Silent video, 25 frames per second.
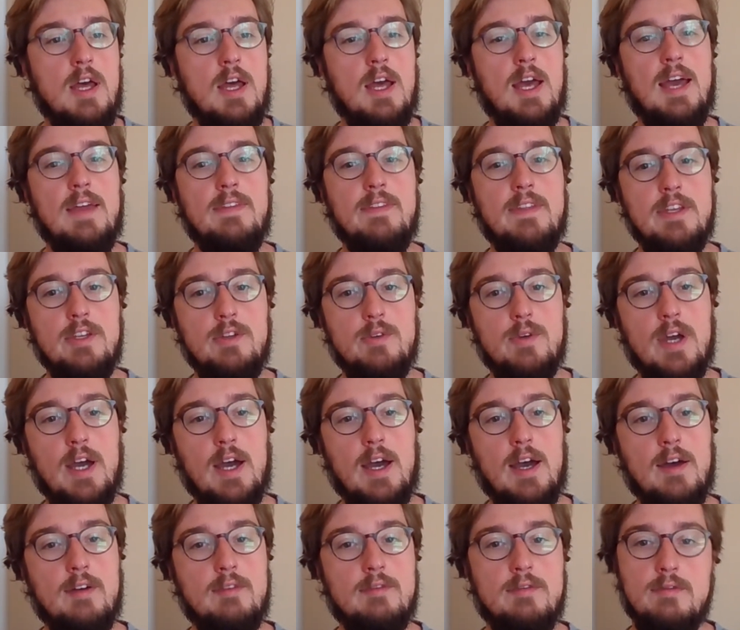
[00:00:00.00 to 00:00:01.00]
And then you
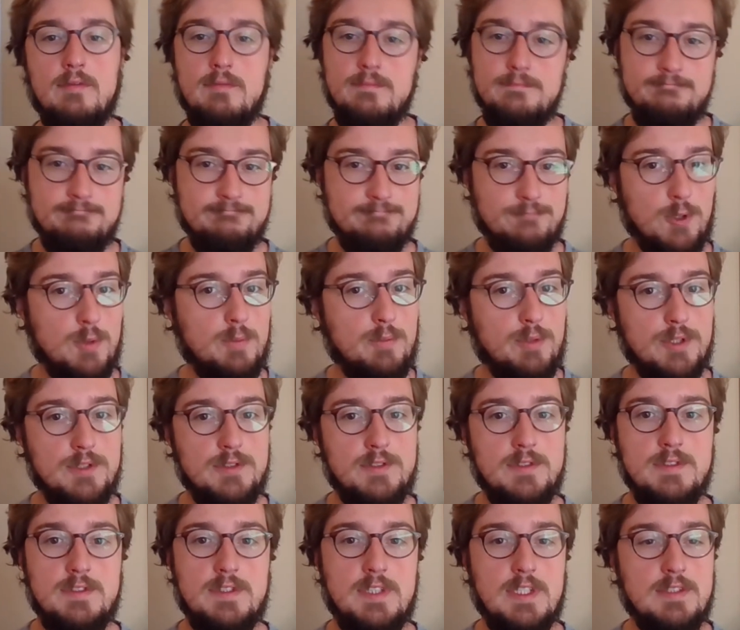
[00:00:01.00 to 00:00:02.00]
have one
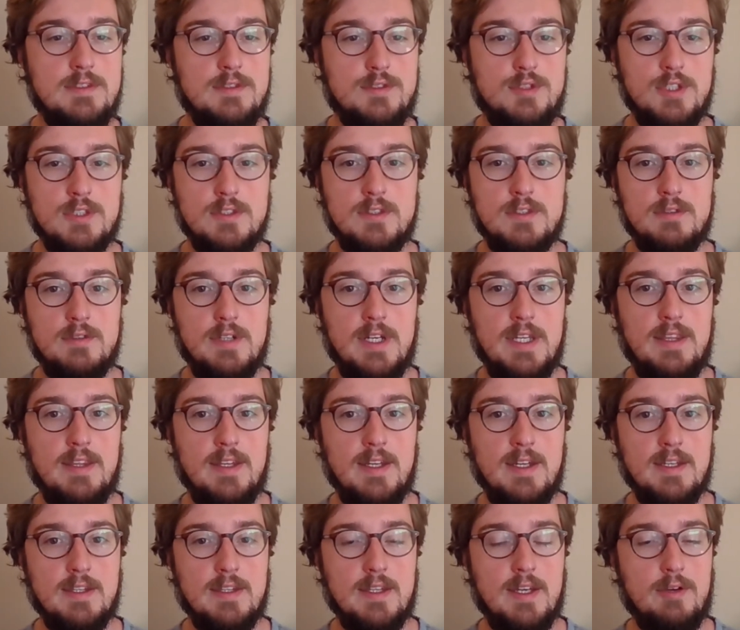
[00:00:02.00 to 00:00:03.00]
person says just the right
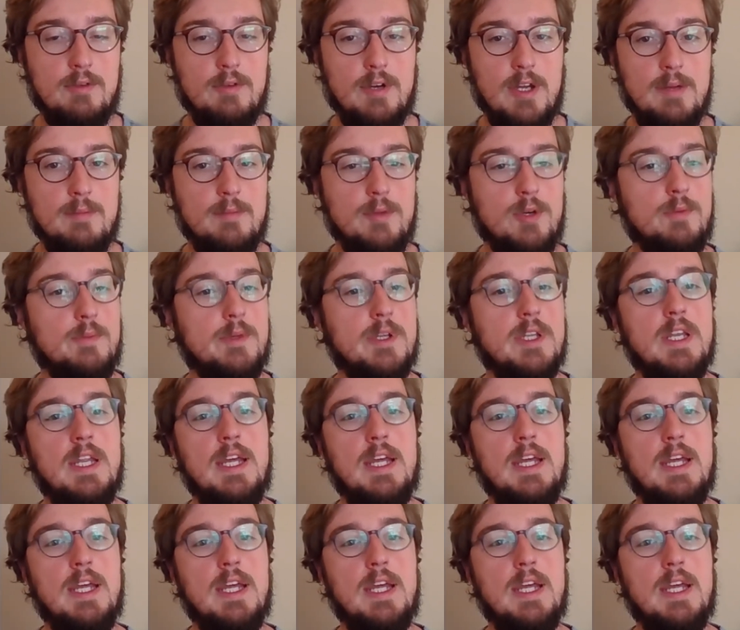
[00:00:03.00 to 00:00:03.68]
thing at that right moment,